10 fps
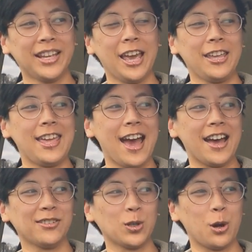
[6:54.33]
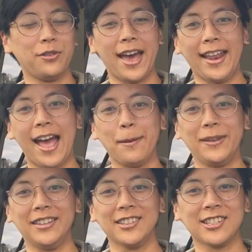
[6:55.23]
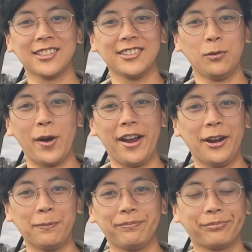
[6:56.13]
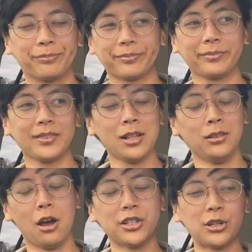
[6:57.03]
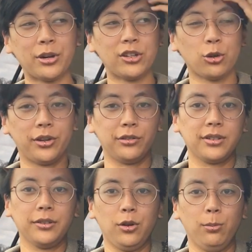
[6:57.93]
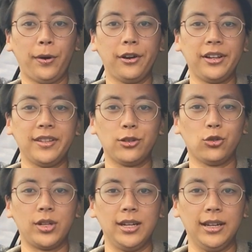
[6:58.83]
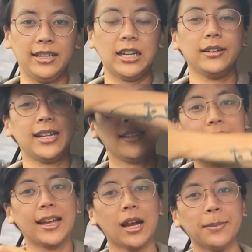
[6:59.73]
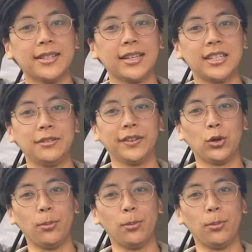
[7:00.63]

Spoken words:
yeah, so that happens where, long story short, there's a little bird in the street and Dante's like, I'm a sensitive little